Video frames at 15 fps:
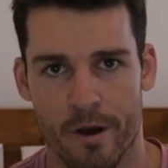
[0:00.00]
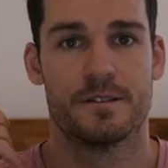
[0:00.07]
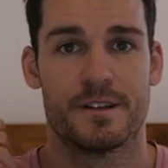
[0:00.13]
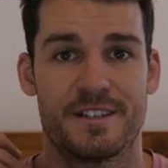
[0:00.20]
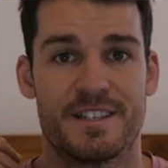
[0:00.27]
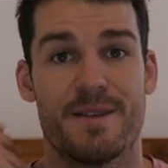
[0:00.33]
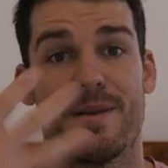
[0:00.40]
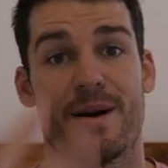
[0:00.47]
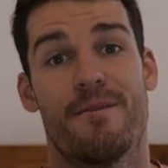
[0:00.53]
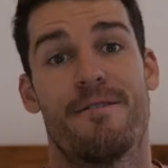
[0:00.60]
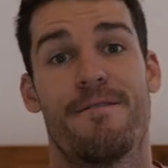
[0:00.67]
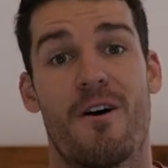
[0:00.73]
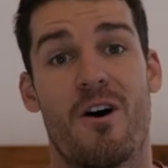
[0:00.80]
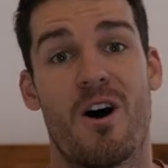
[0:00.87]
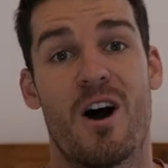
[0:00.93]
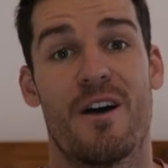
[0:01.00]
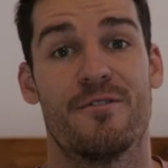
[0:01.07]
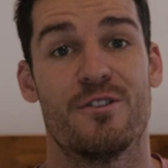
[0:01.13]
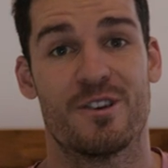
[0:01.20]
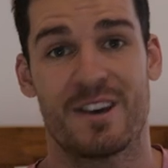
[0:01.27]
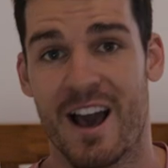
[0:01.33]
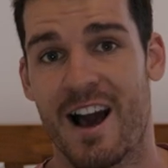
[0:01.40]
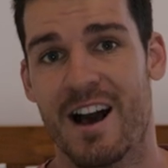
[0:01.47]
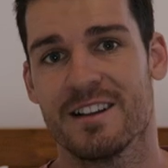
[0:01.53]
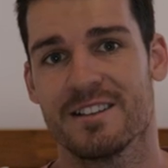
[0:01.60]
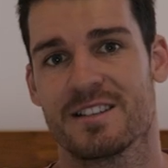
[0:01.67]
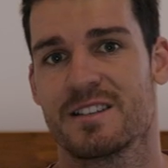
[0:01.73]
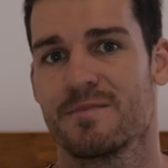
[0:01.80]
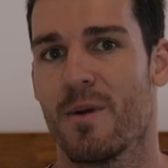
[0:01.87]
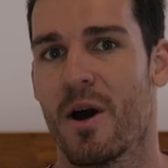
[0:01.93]
So tip number five, you can't
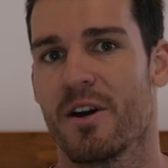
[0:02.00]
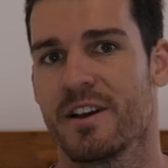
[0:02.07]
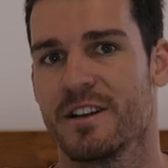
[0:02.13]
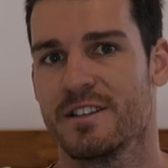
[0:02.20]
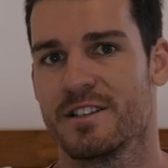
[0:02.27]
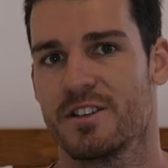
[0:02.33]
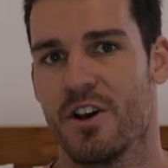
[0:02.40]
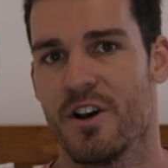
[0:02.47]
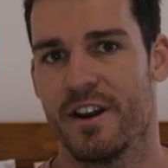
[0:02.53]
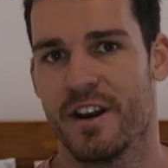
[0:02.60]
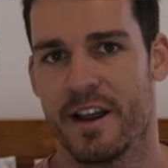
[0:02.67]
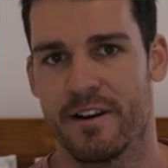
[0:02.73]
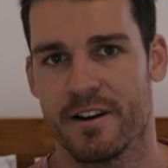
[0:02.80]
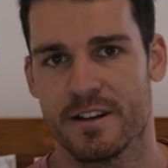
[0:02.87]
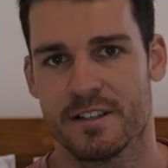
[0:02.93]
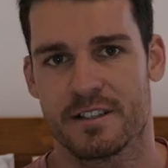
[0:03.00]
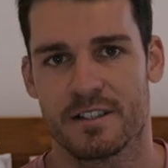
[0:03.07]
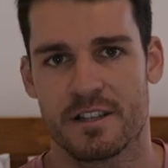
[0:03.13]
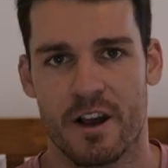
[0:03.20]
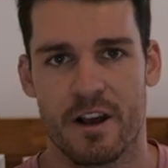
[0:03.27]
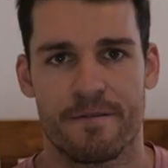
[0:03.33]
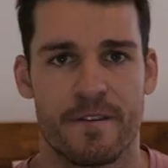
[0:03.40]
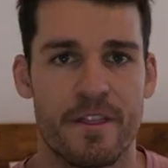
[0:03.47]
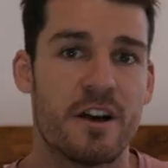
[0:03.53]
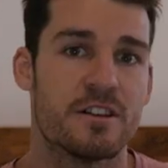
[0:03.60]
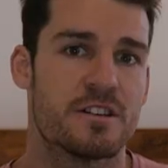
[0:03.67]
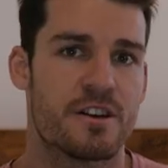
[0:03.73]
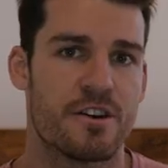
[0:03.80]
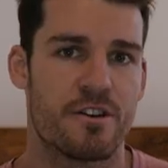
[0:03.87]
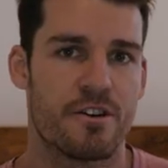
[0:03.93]
smoke in certain areas. So for
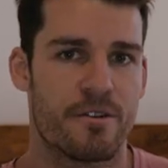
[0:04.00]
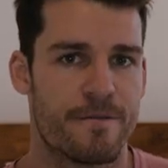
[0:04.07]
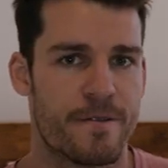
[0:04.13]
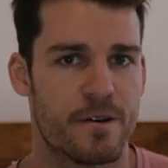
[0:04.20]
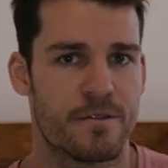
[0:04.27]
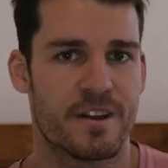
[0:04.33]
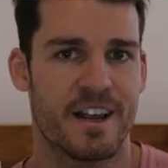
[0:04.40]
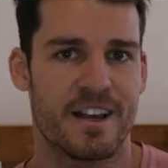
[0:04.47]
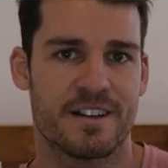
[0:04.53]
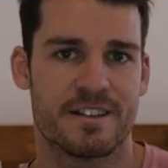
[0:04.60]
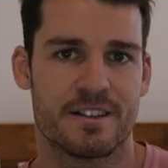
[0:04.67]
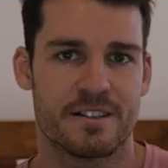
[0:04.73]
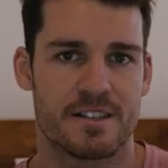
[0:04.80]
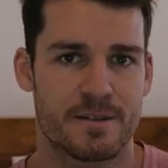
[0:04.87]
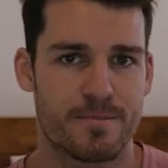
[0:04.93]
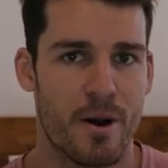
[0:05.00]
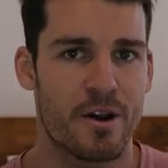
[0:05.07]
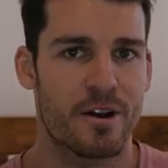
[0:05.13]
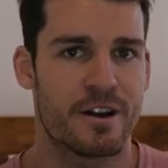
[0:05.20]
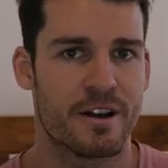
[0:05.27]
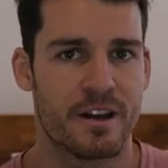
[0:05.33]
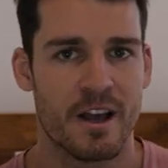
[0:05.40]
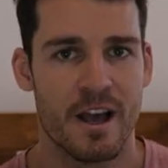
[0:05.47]
those of you who feel the need to smoke,